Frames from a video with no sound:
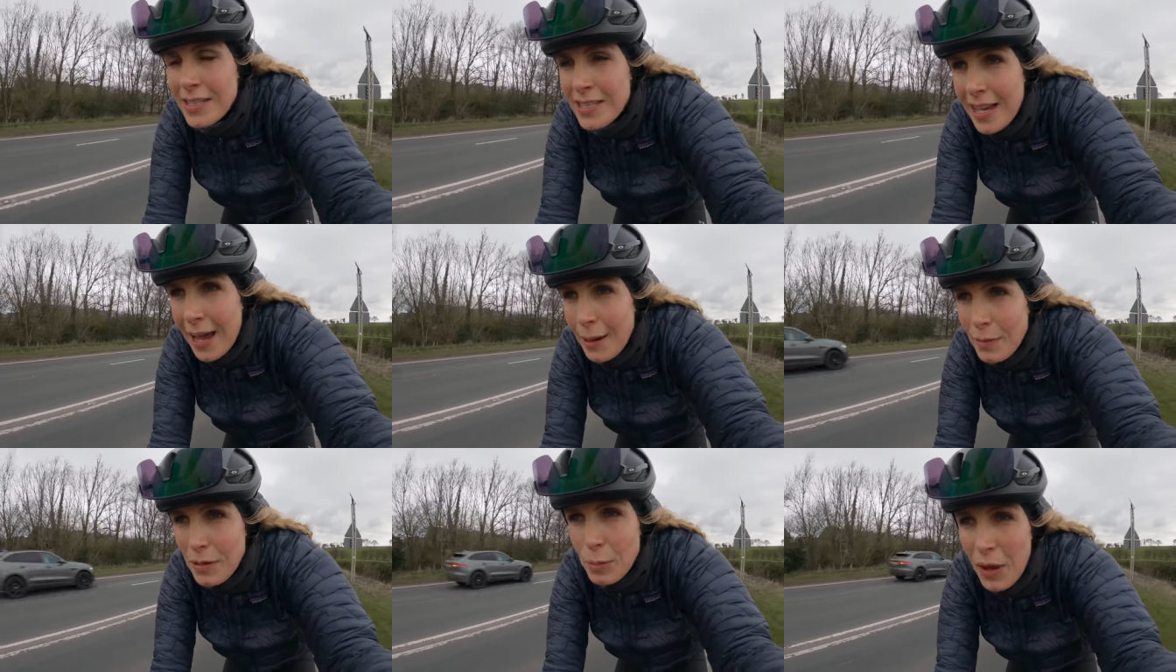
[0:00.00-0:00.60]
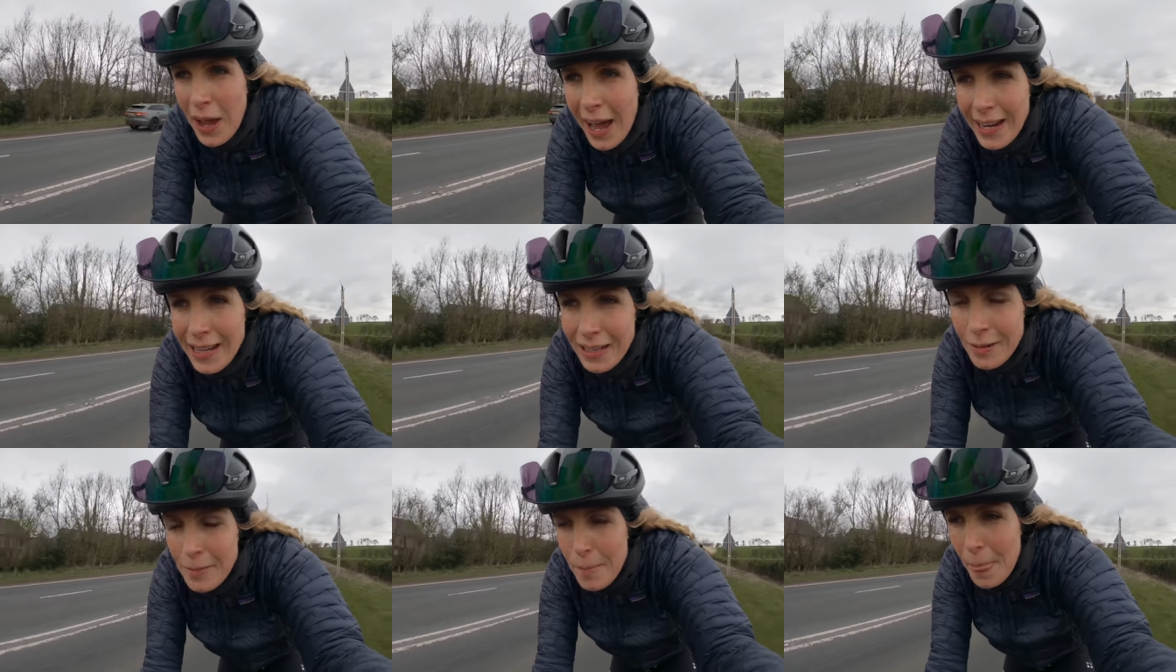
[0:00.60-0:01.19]
sidewind. We had,
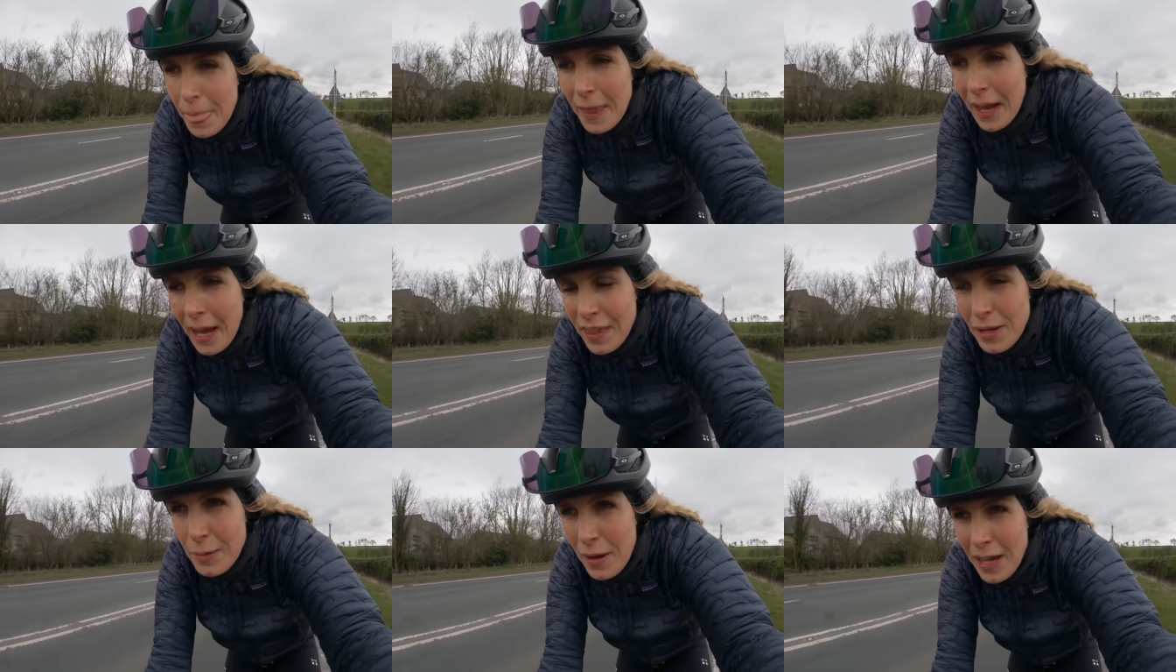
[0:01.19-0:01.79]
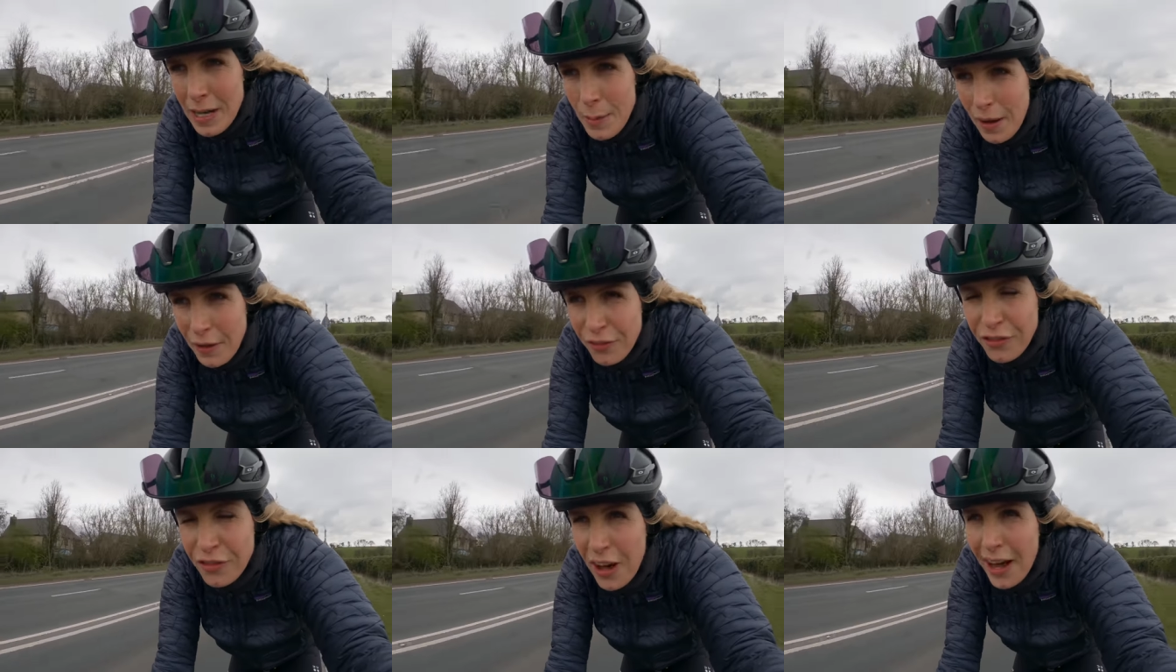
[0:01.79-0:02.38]
I think we had about
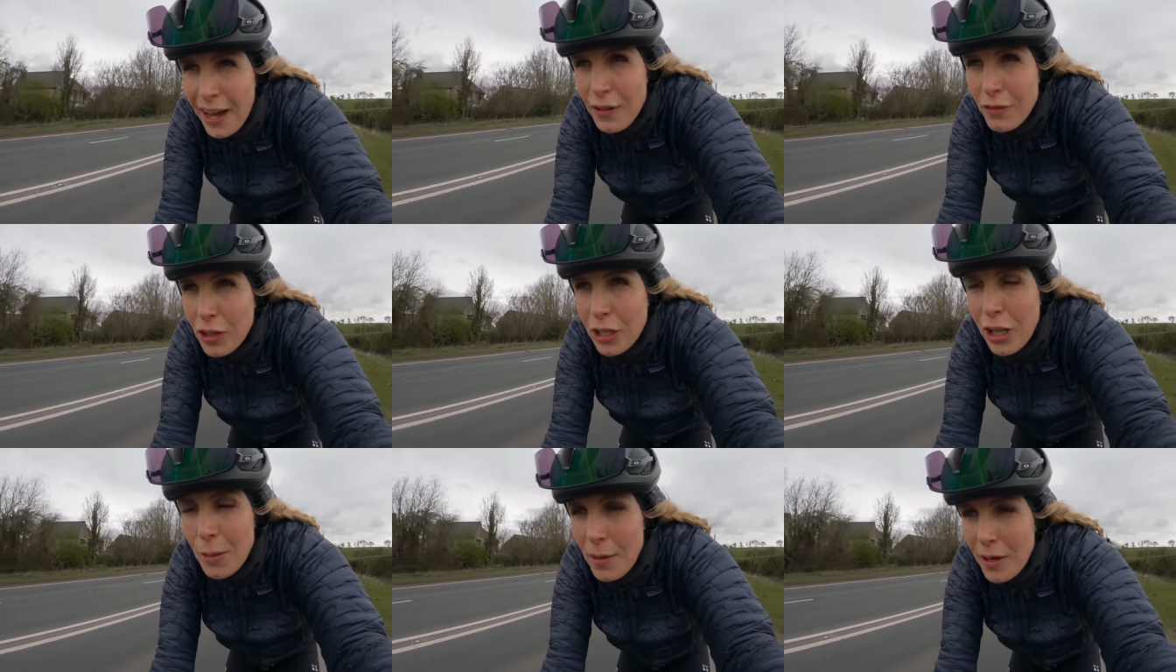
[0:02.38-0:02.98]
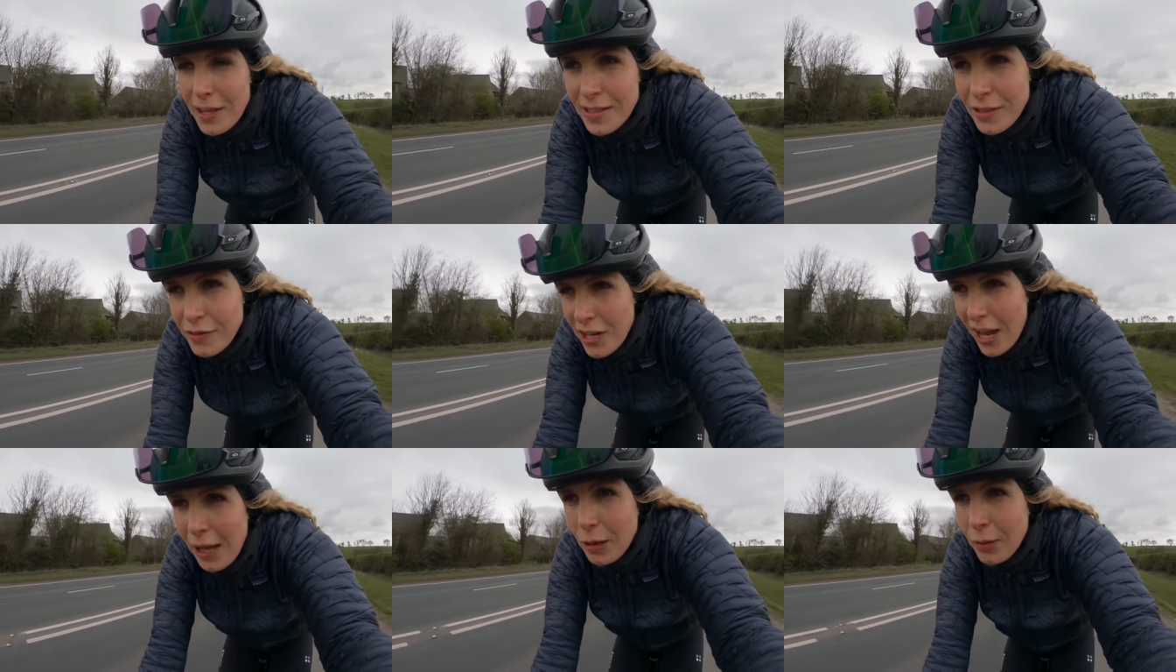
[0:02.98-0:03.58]
five kilometres of
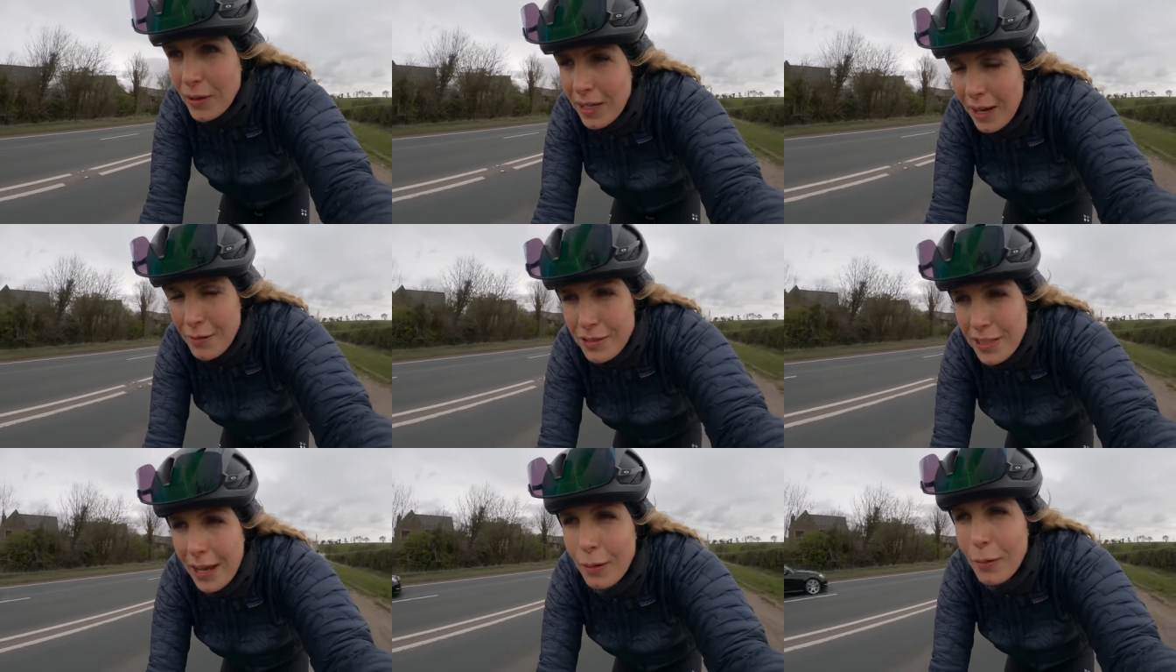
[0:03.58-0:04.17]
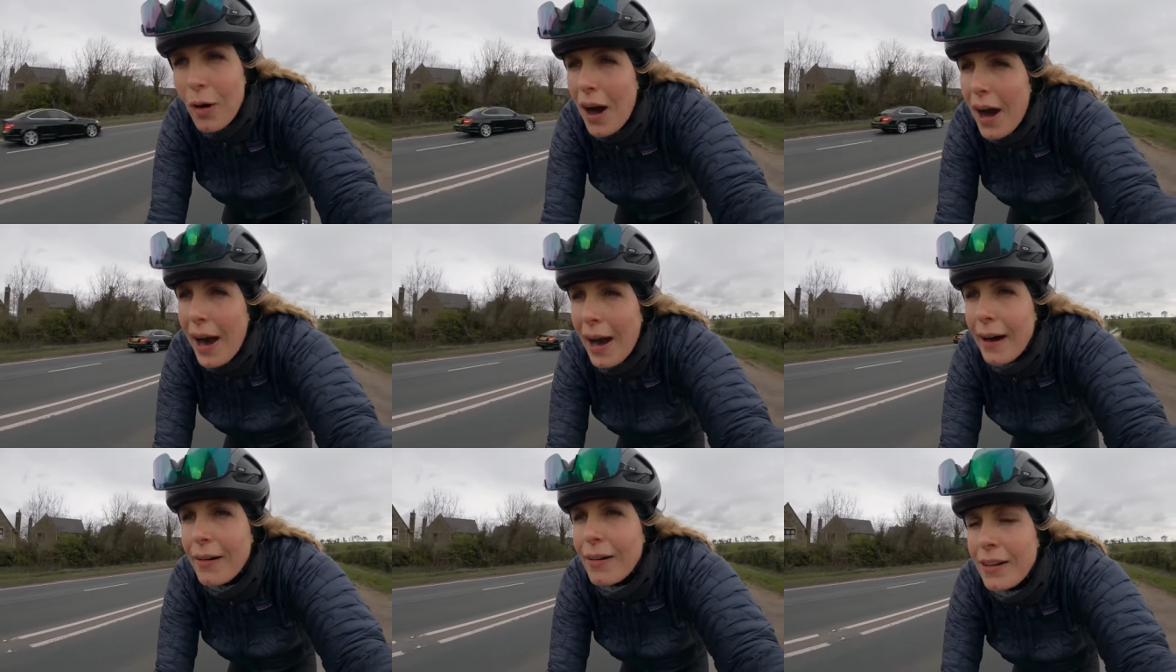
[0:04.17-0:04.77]
tailwind. I was like,
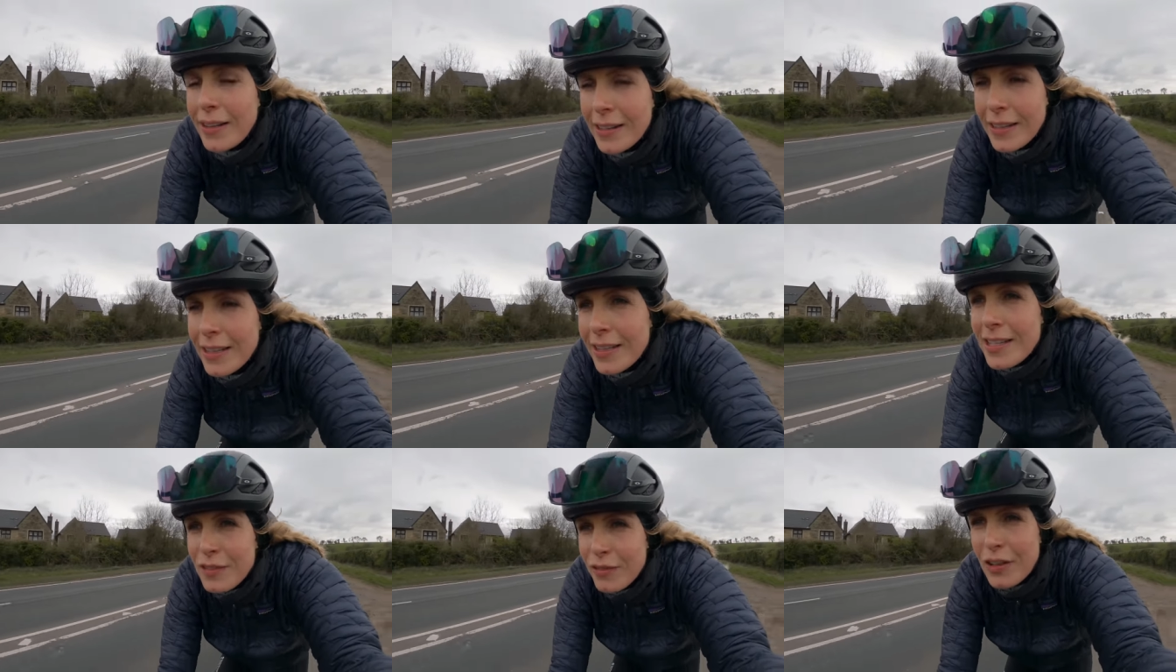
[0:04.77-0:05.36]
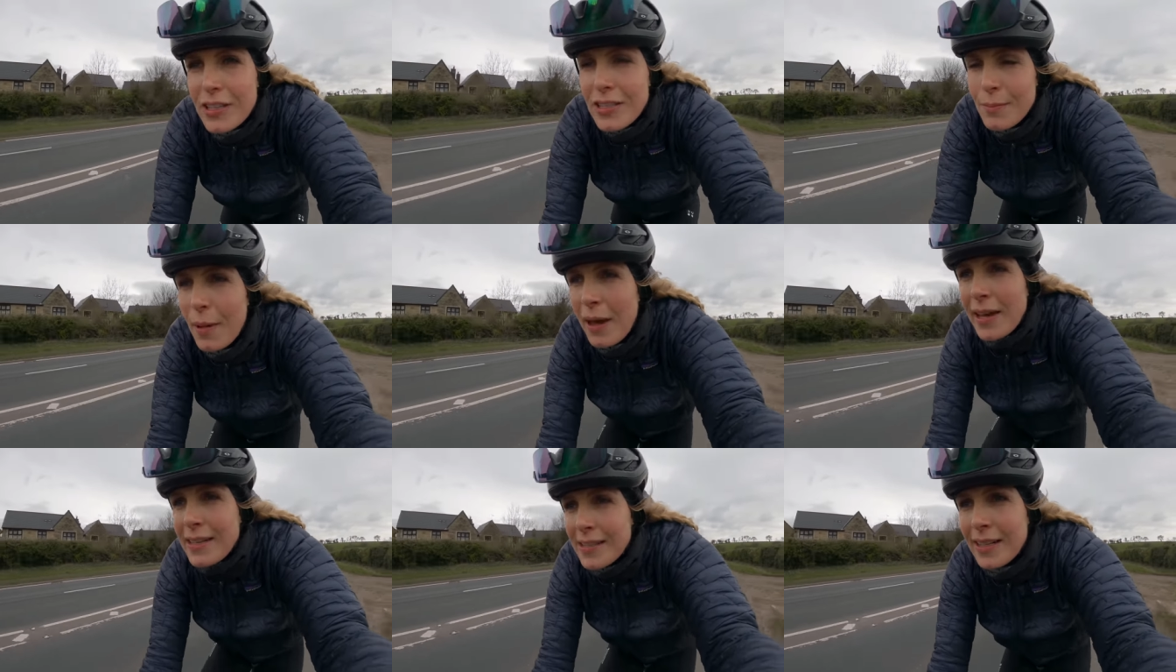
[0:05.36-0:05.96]
wow, this feels
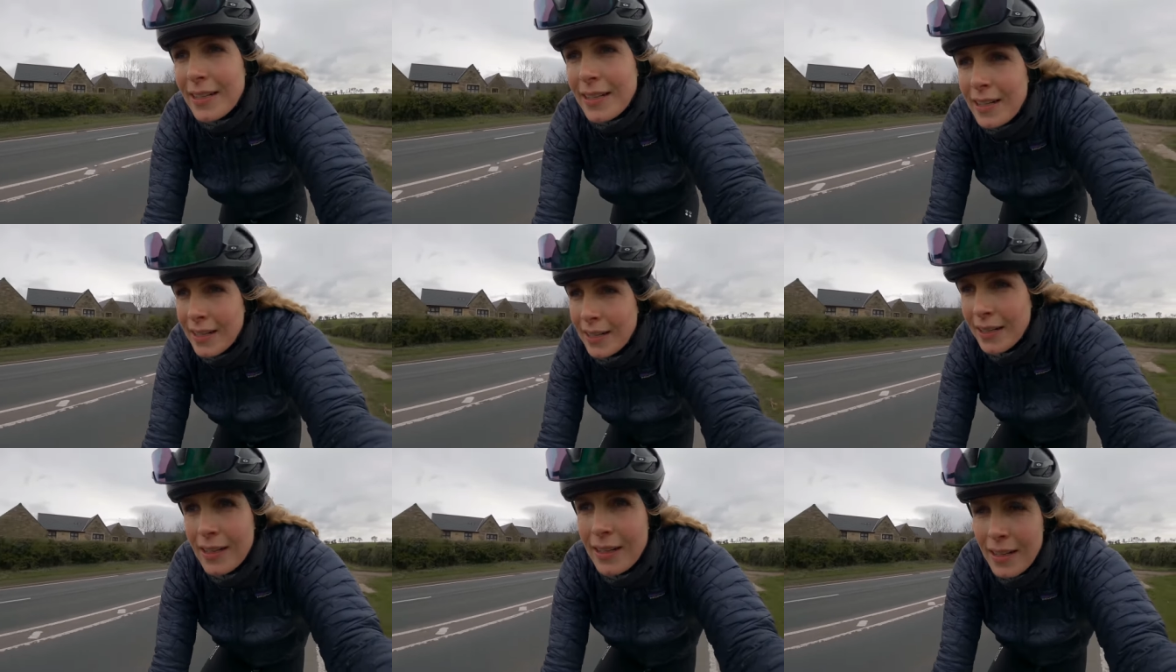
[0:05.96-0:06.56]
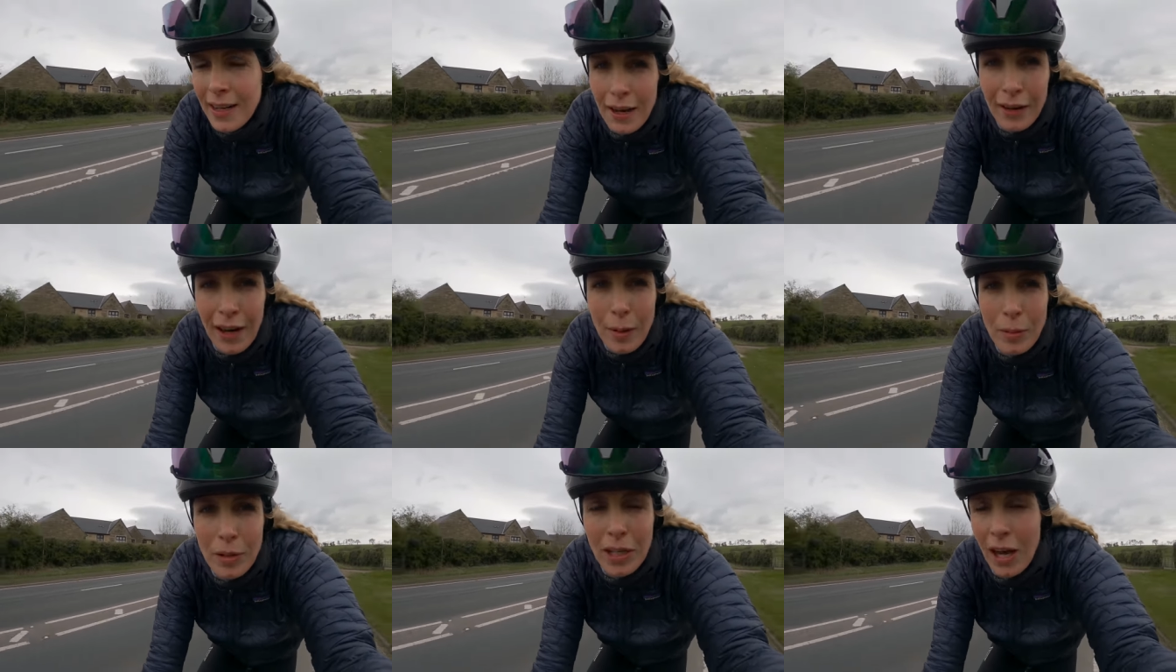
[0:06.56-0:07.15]
amazing. Okay,
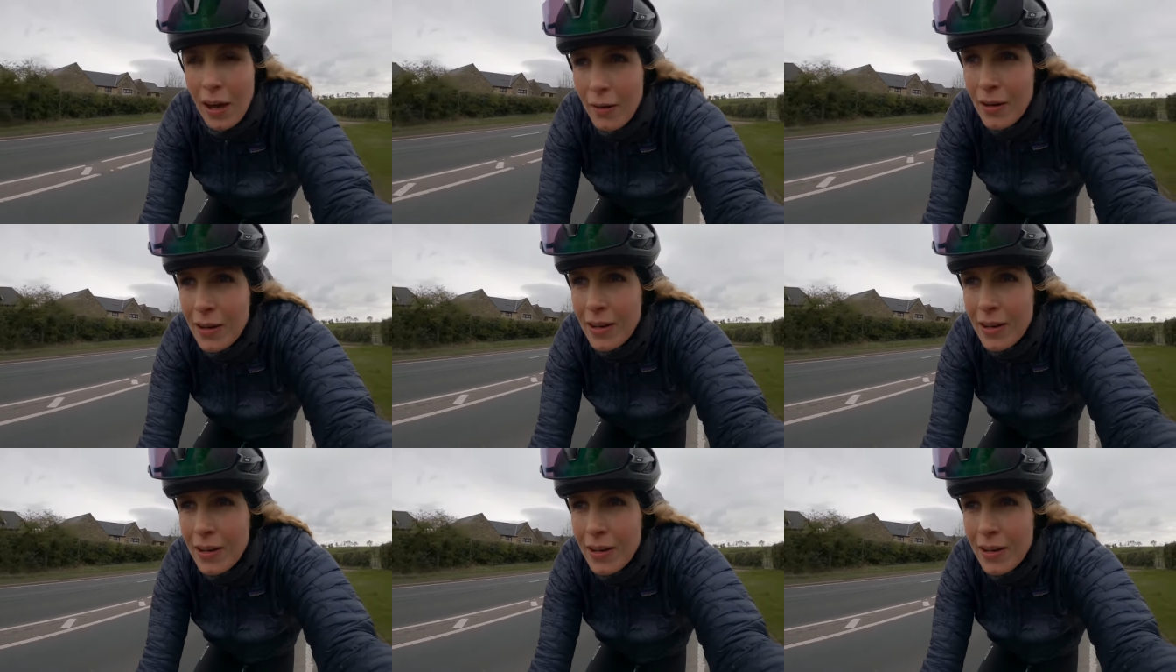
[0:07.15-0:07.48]
I want to go.